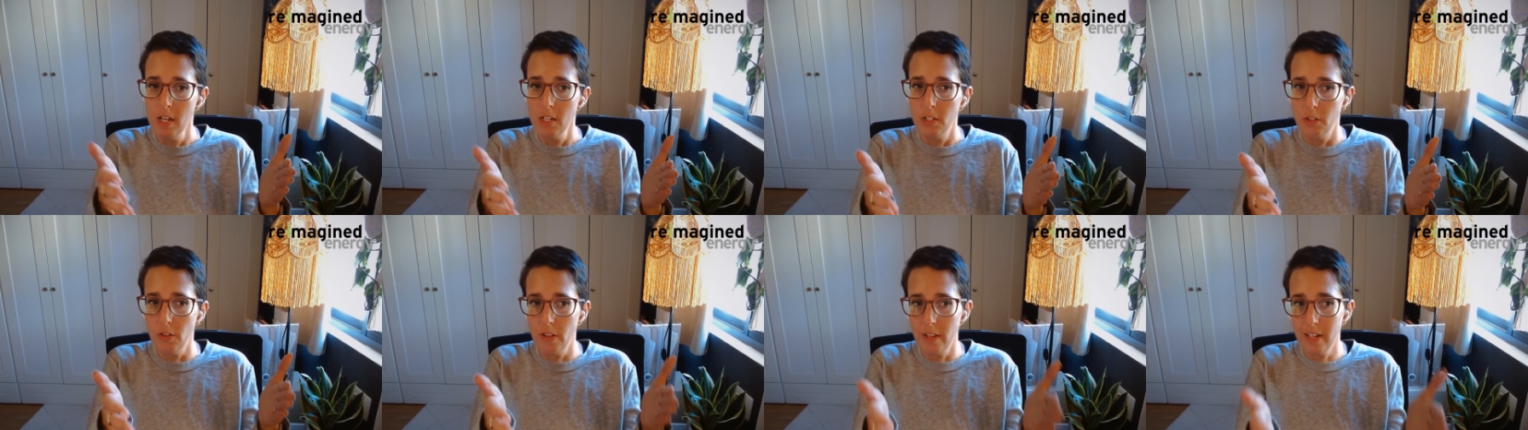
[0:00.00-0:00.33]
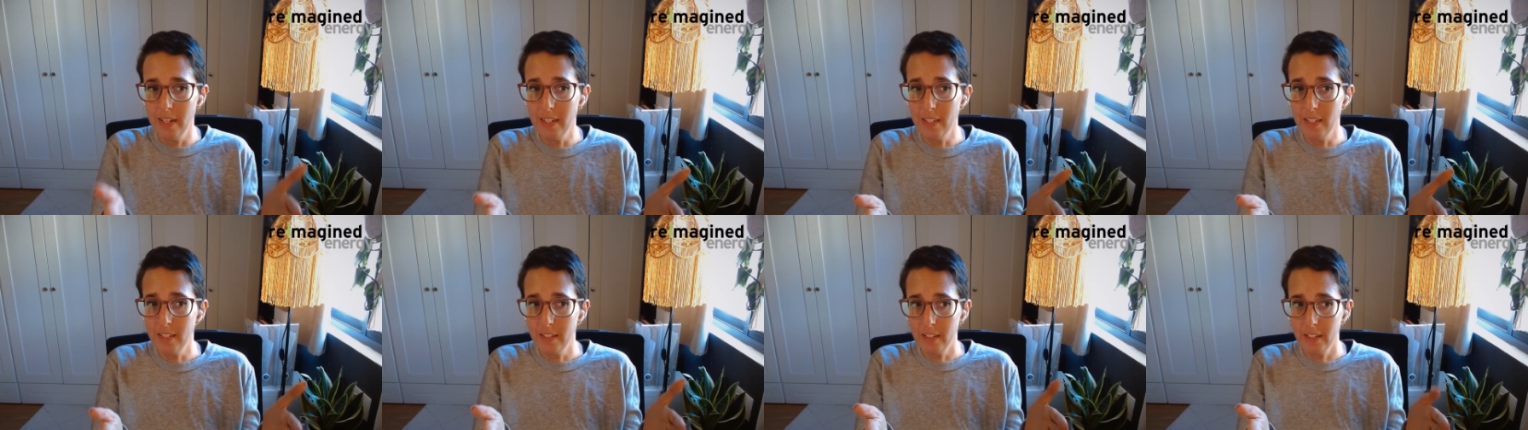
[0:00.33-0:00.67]
So
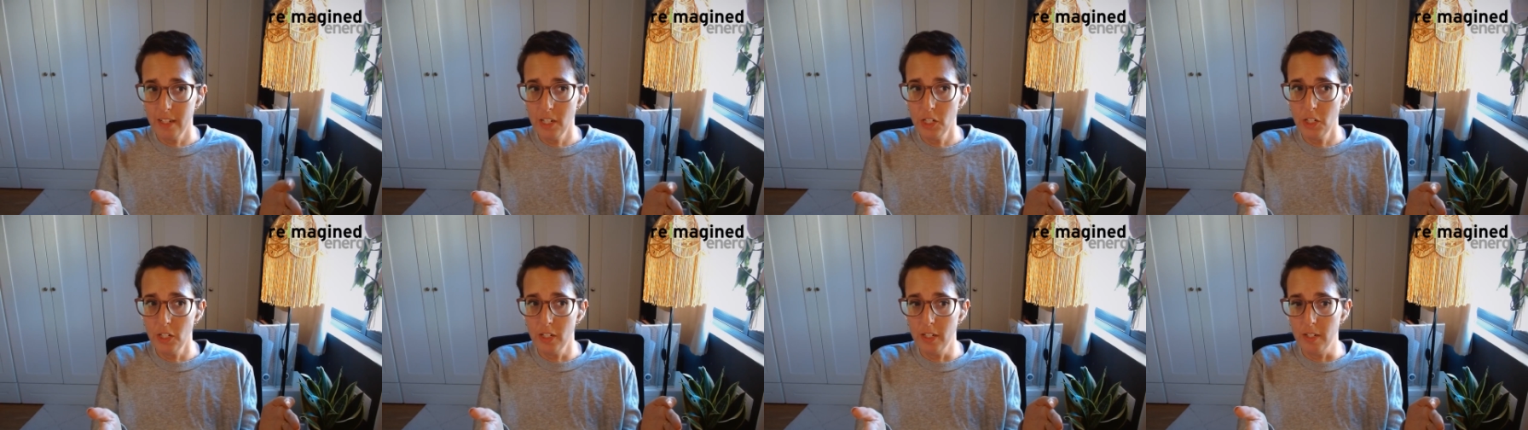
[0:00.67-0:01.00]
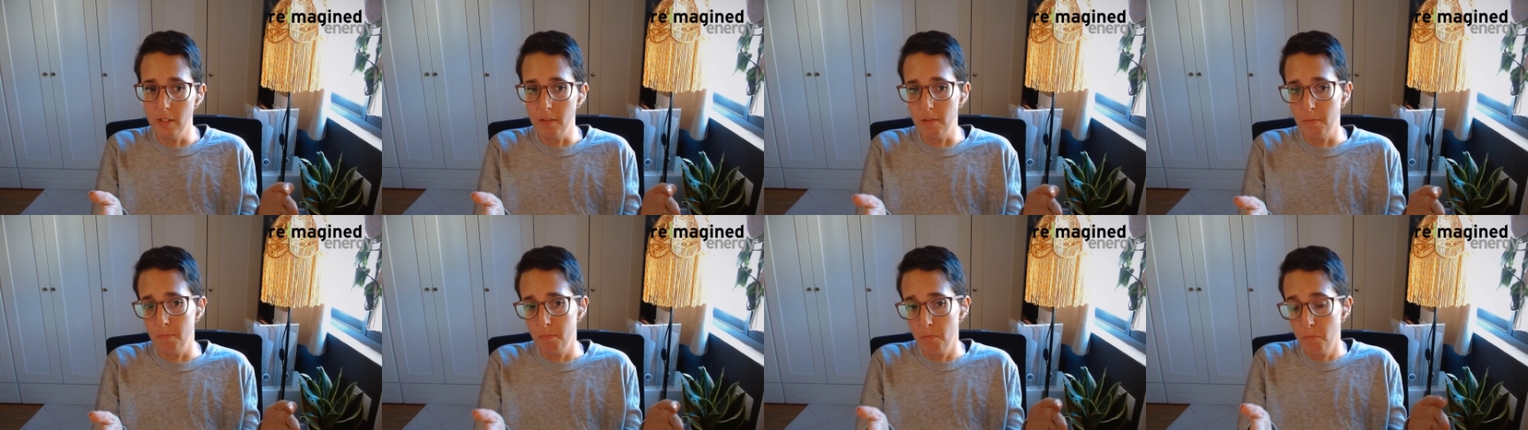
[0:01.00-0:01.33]
that installation
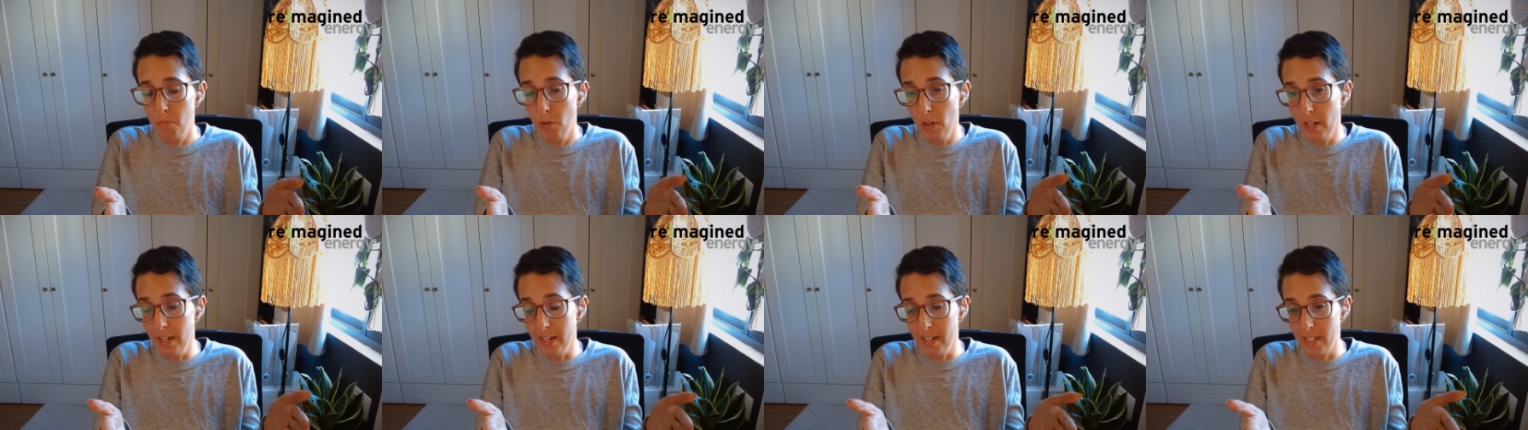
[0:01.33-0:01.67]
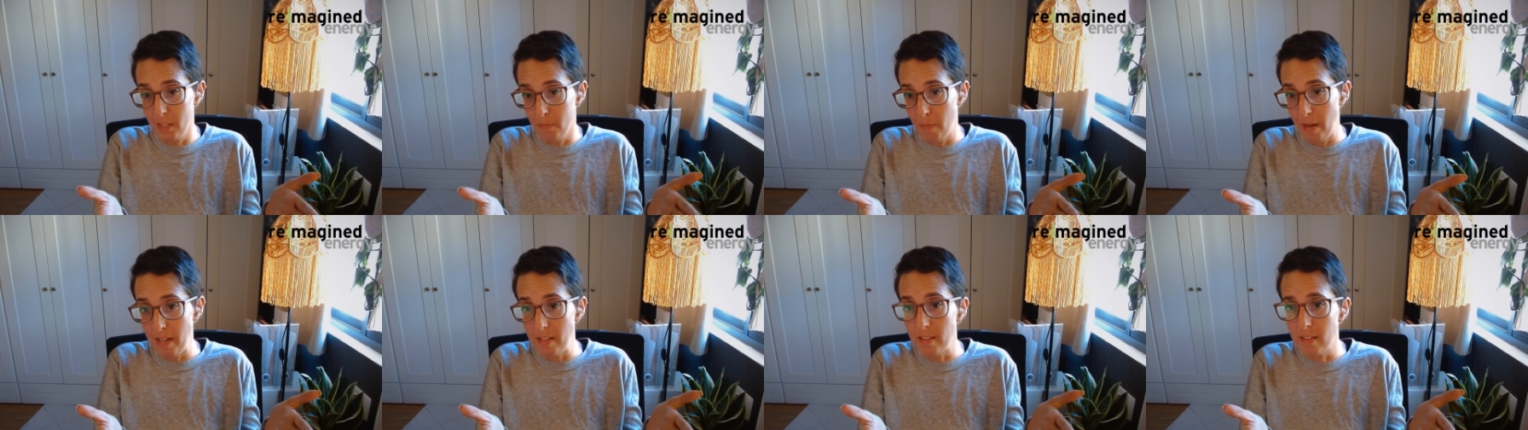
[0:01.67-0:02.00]
is pretty
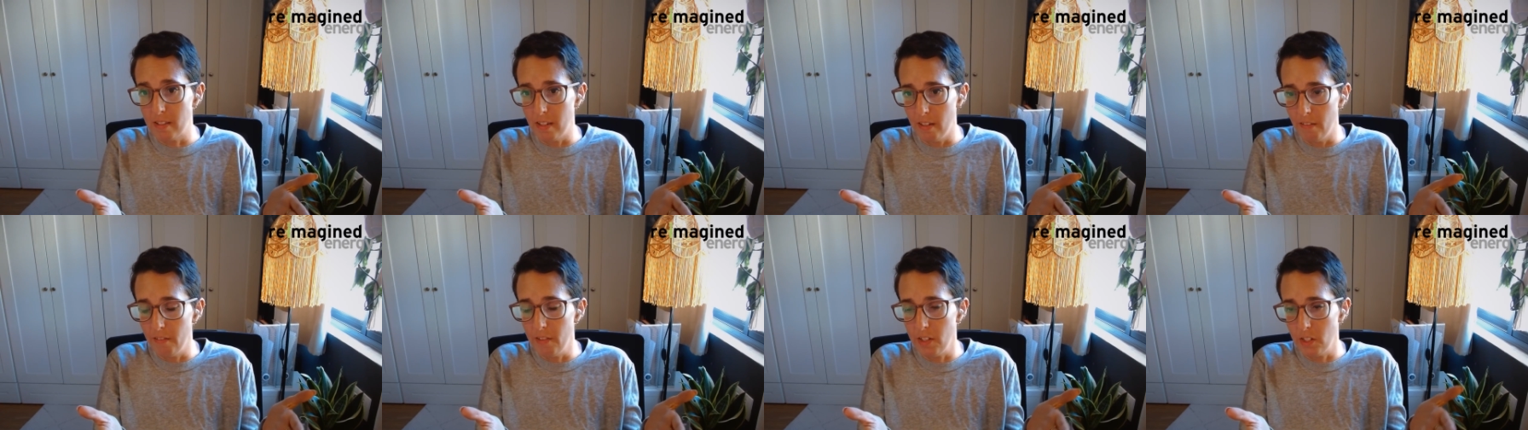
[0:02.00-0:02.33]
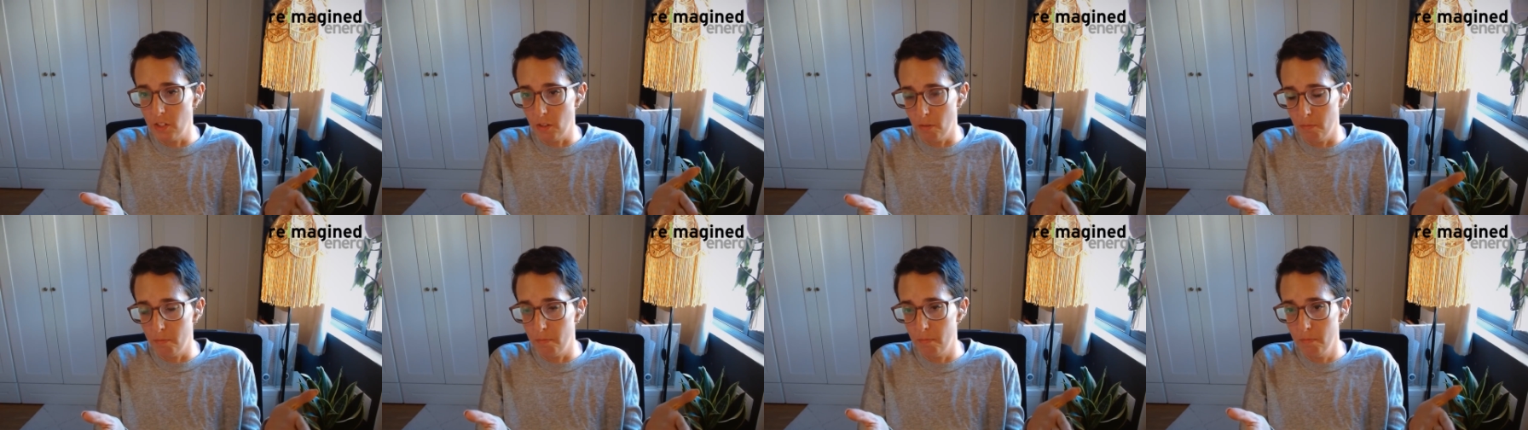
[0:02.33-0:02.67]
expensive.
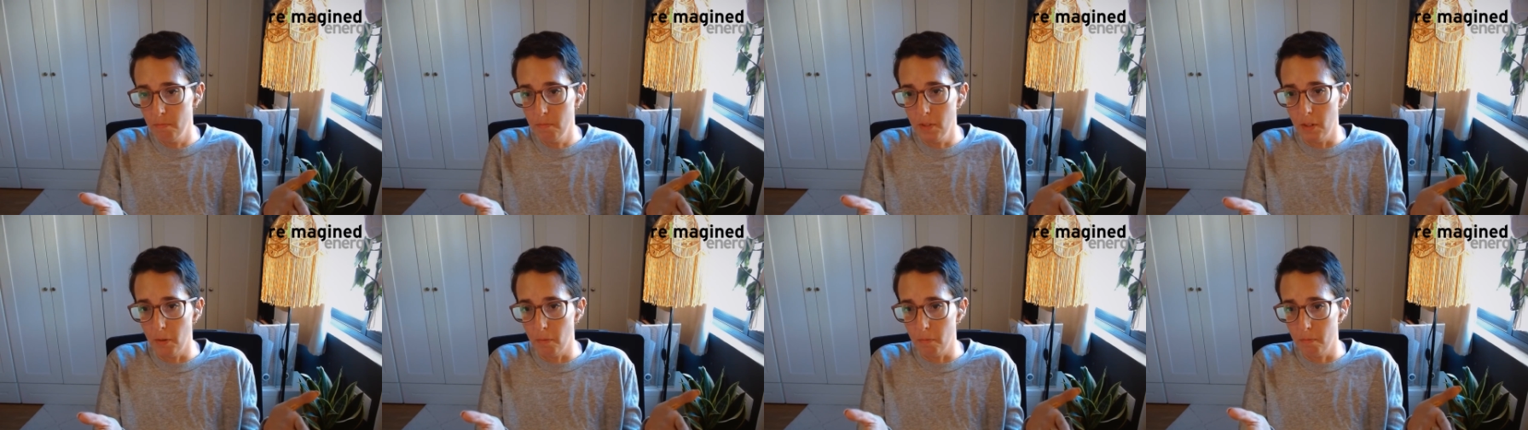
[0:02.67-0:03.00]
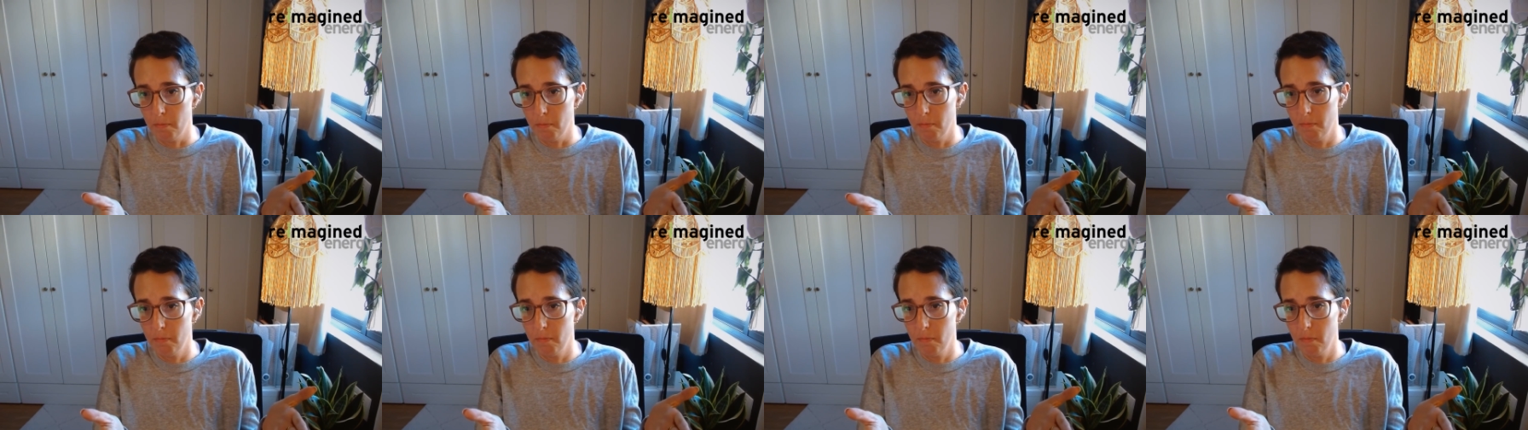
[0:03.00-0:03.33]
These are,
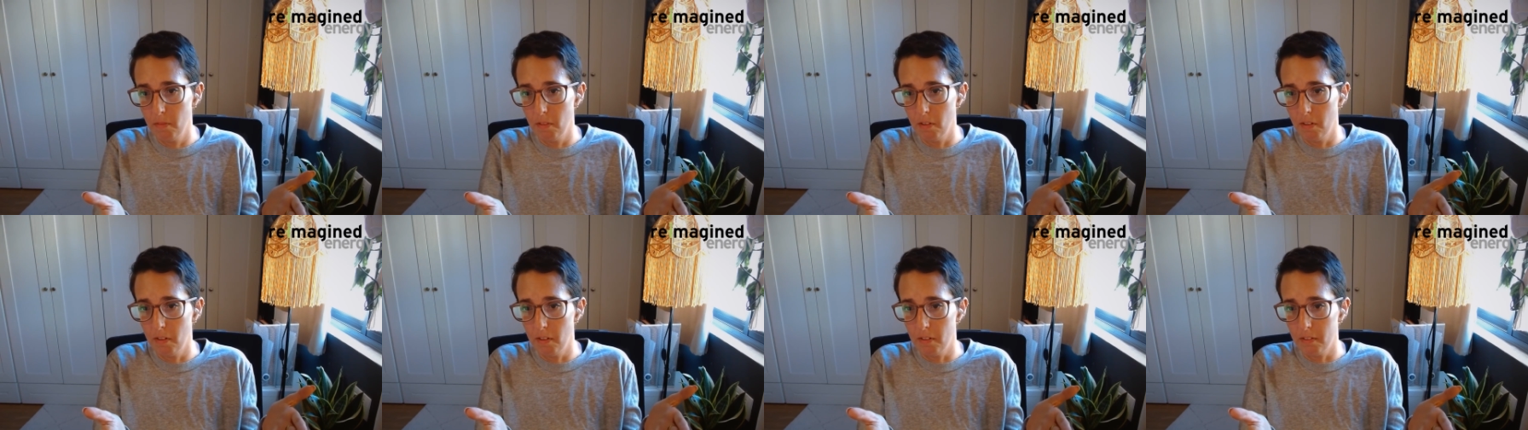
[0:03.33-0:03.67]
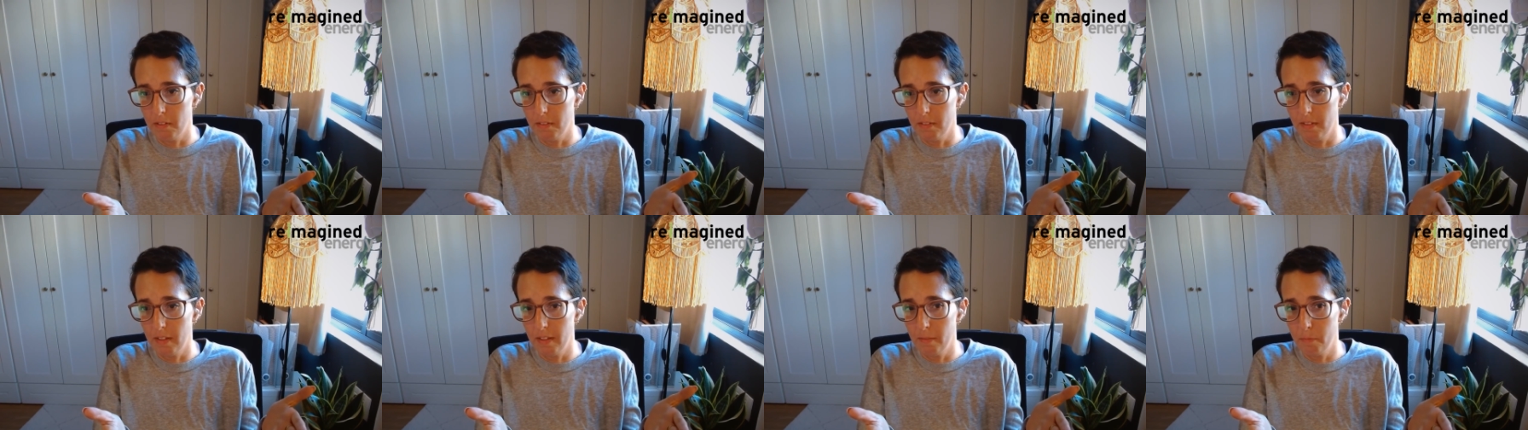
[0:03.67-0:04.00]

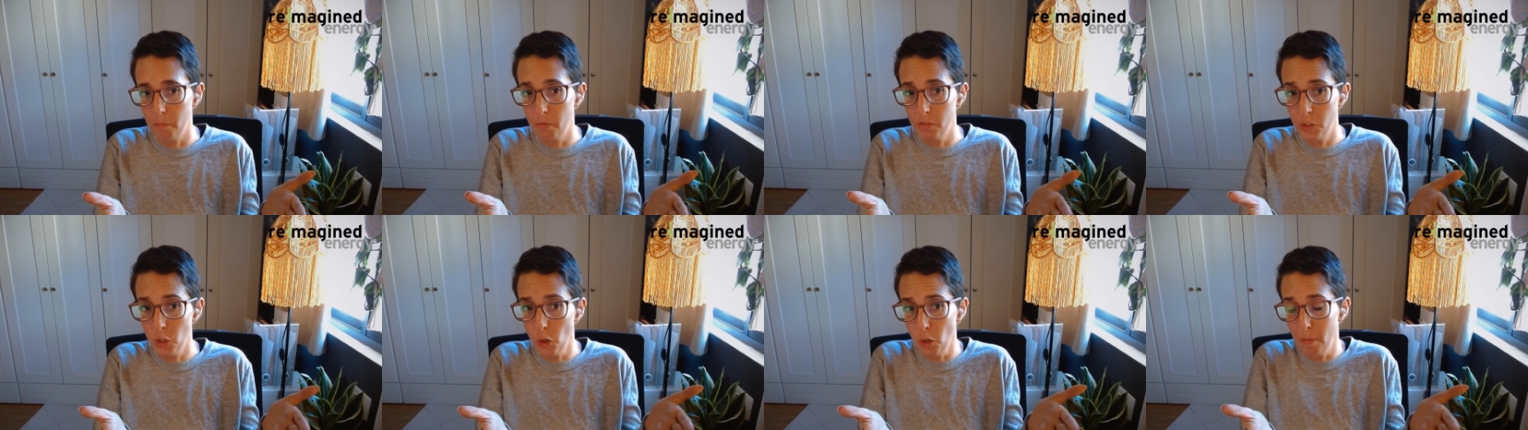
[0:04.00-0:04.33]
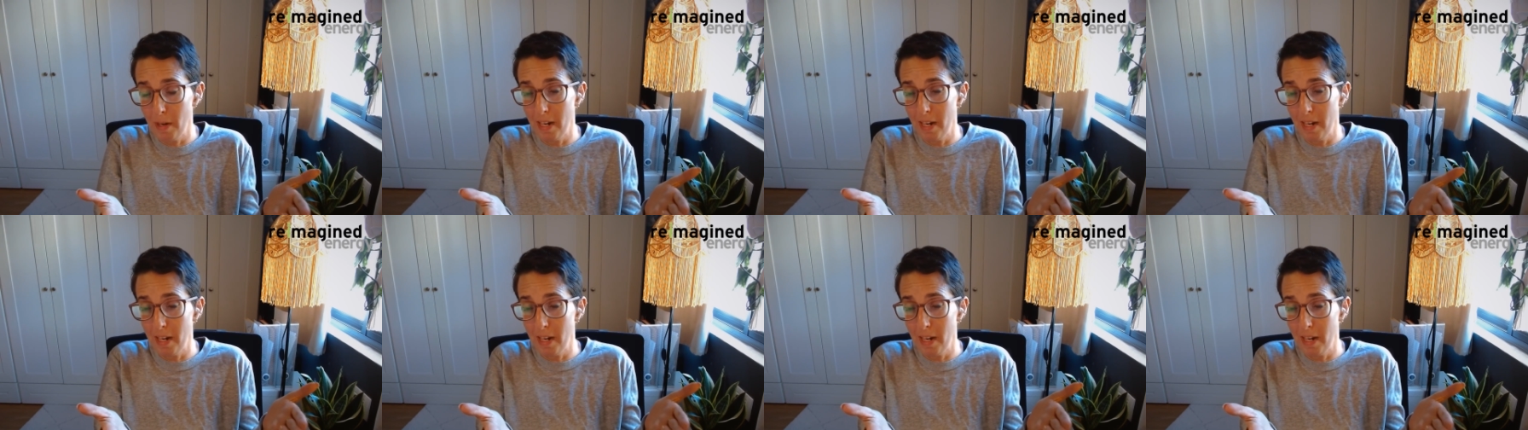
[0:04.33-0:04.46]
solar